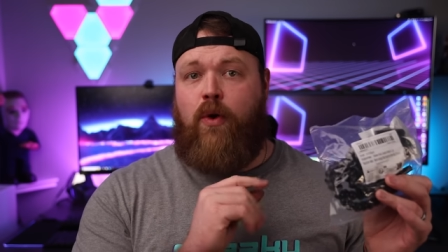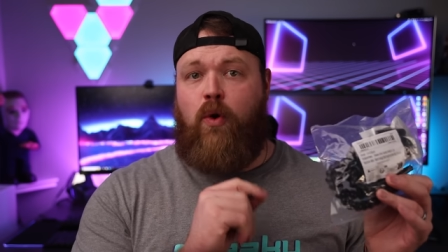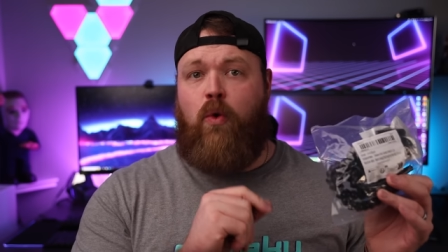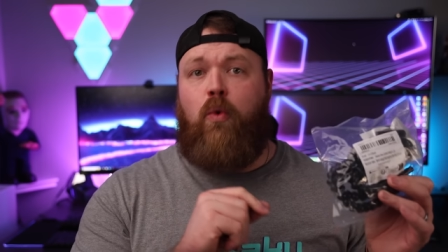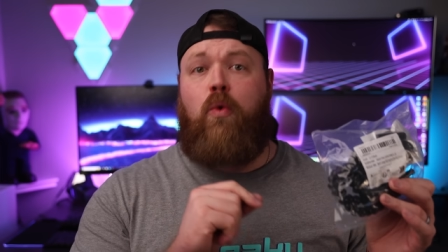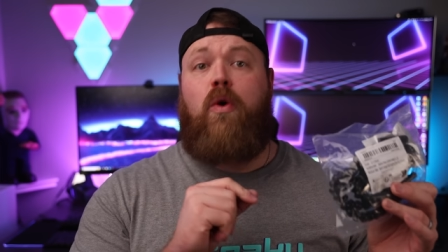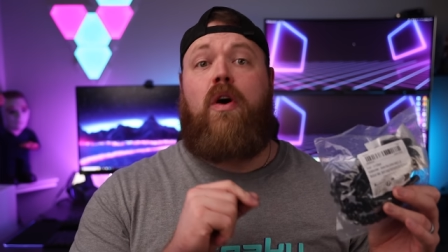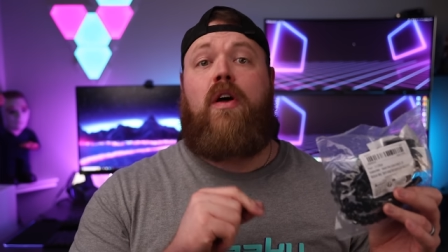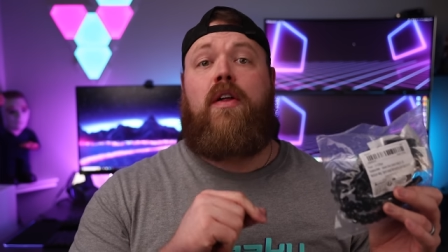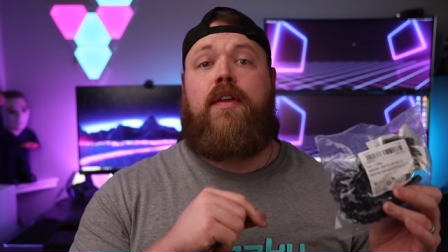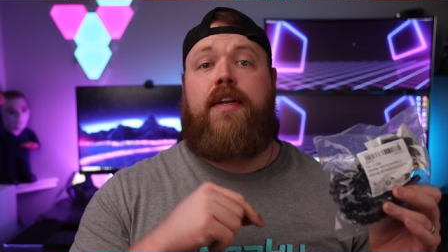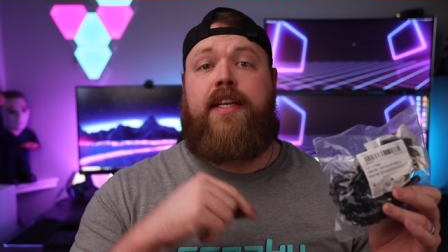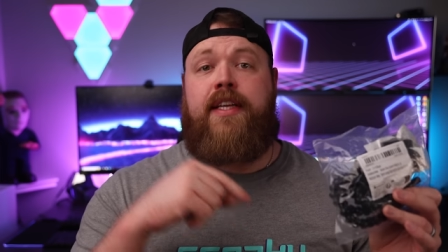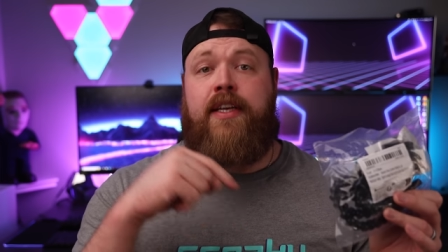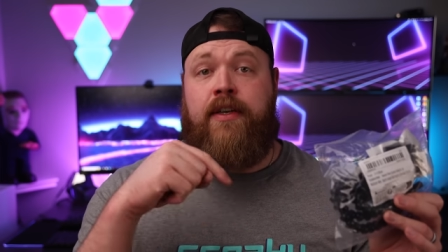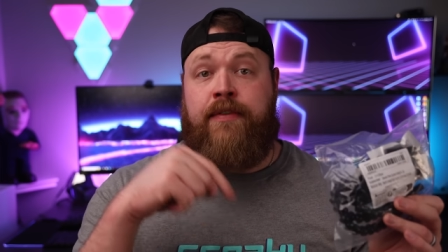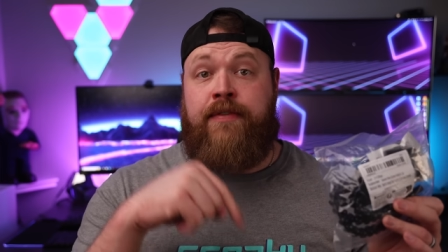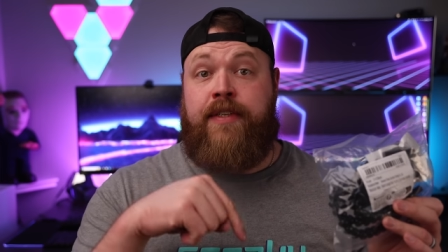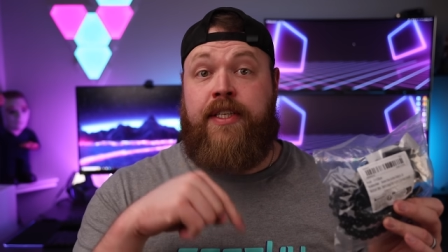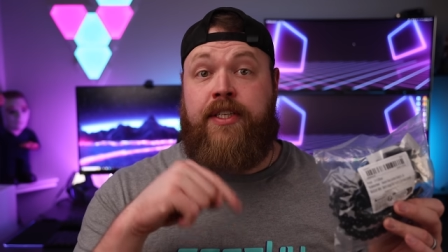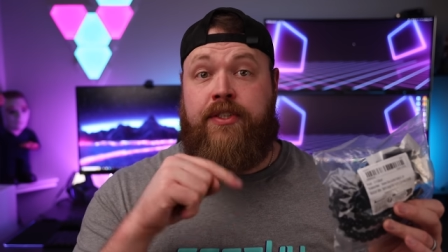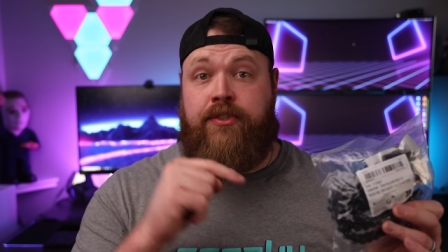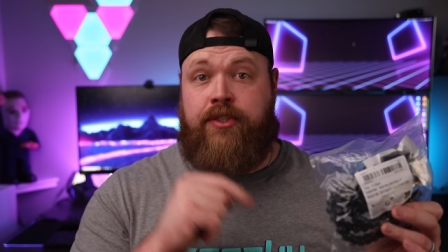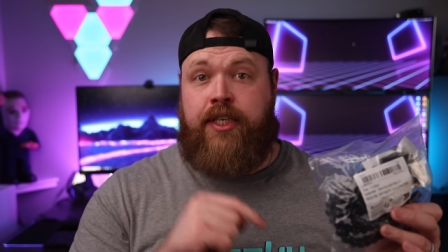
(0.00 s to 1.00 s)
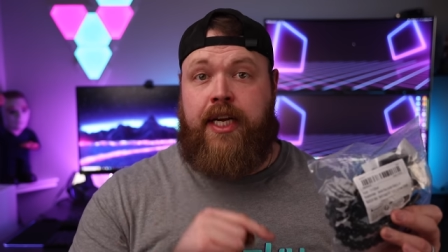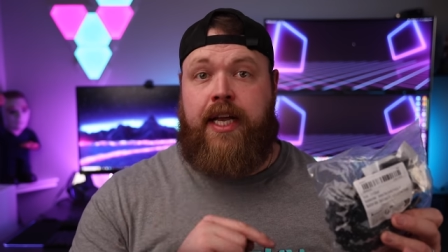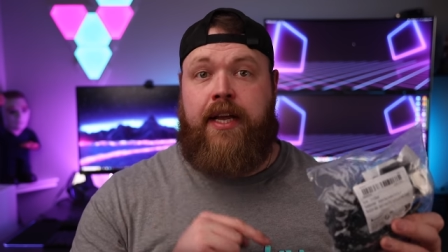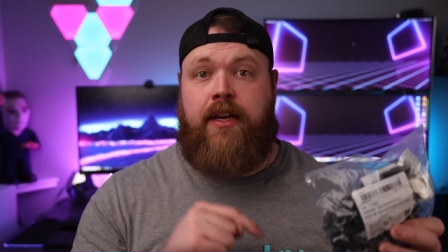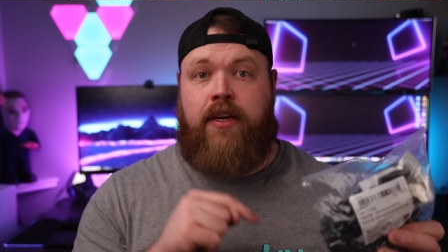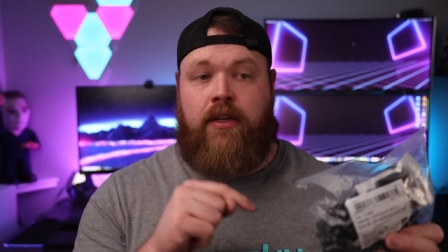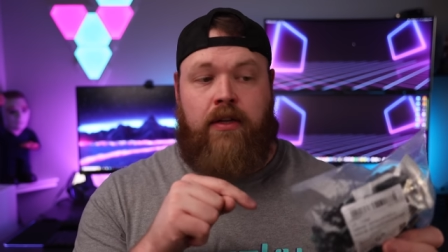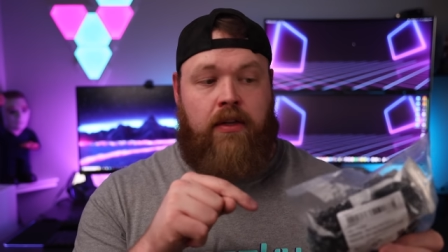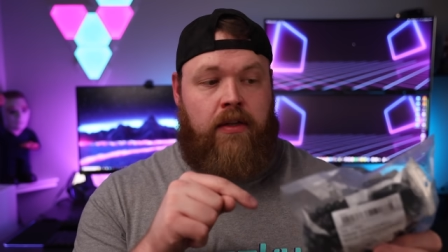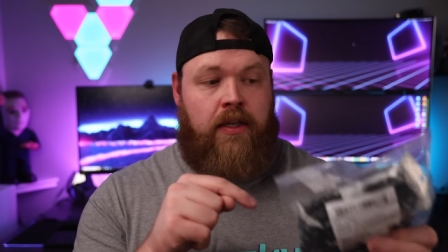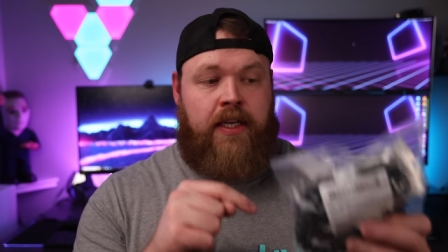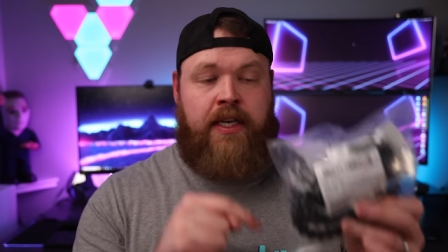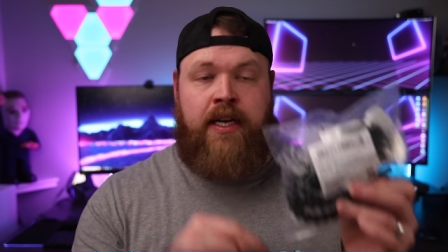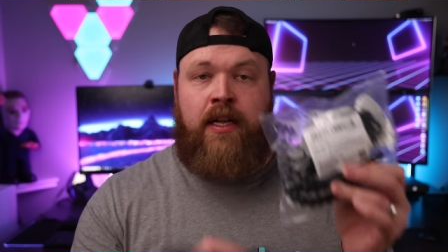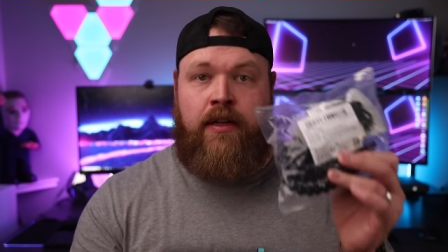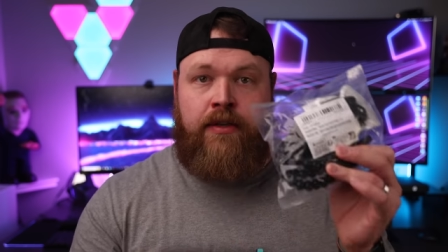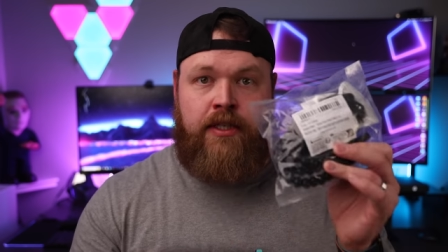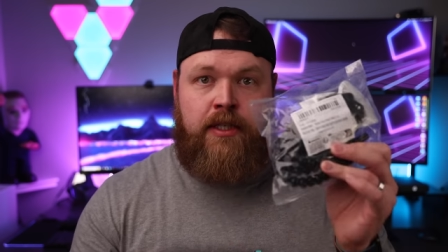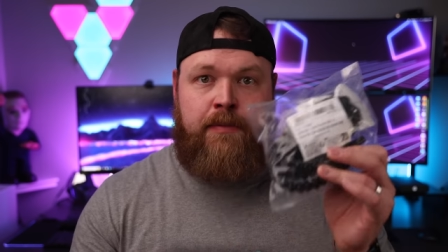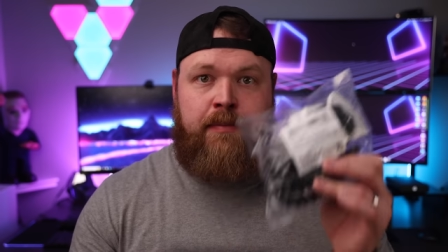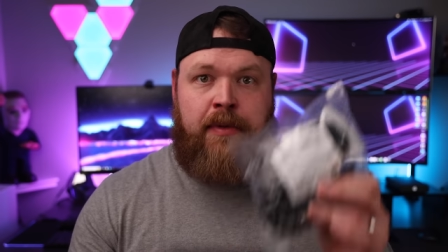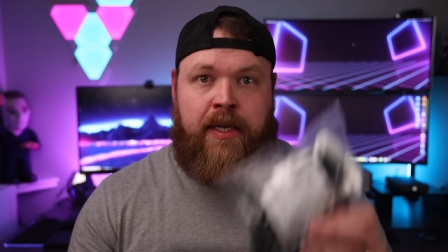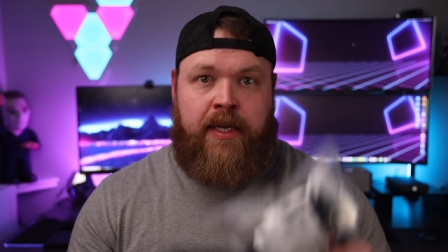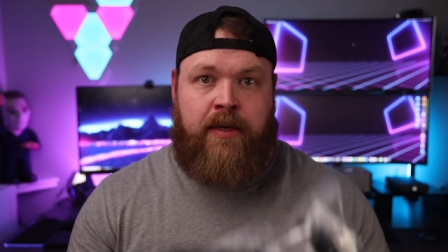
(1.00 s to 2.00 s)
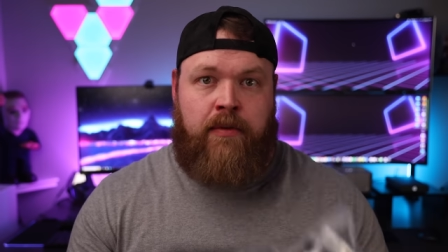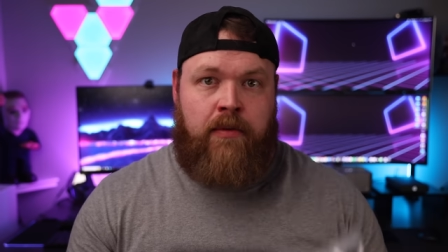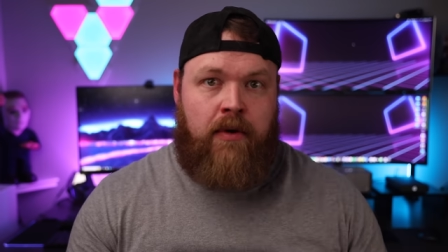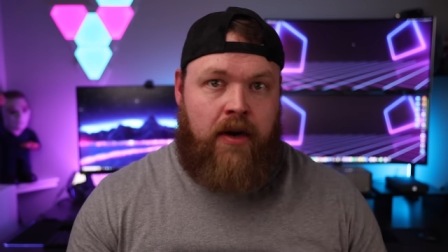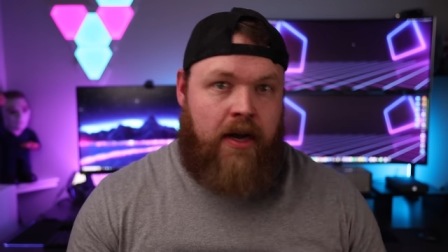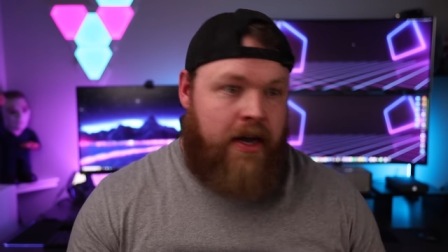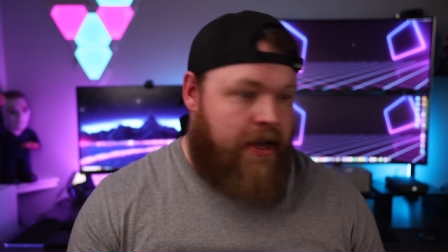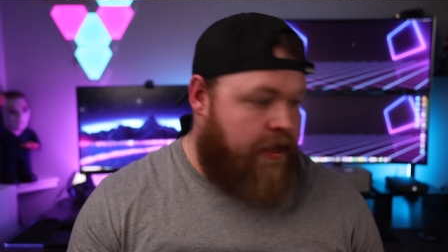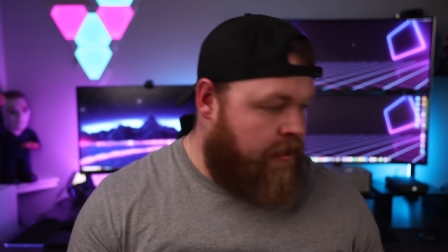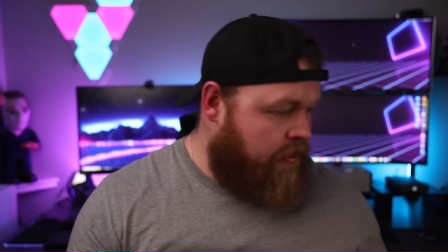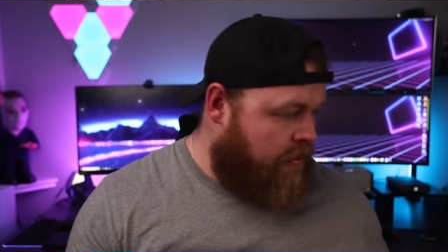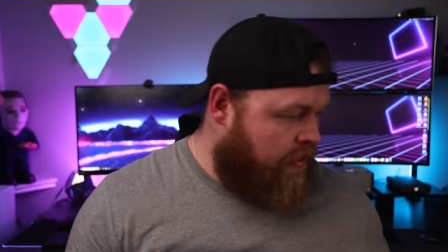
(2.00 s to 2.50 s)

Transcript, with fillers: quality of this channel, and I'll explain why.